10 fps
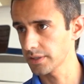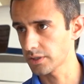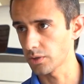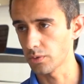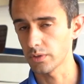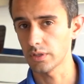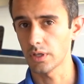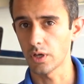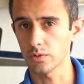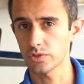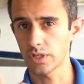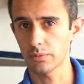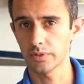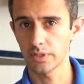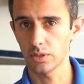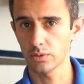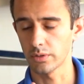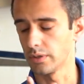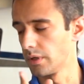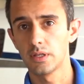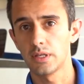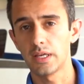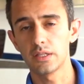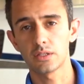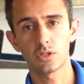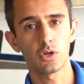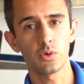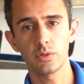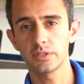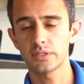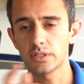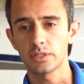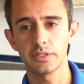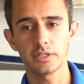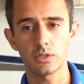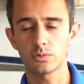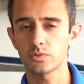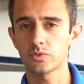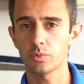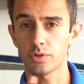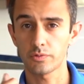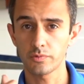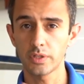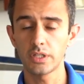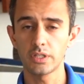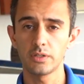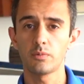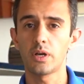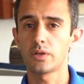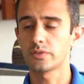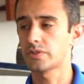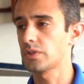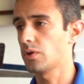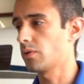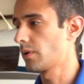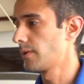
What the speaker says: coated. I'll check with the owner. And coatings and clear coat just work really well. So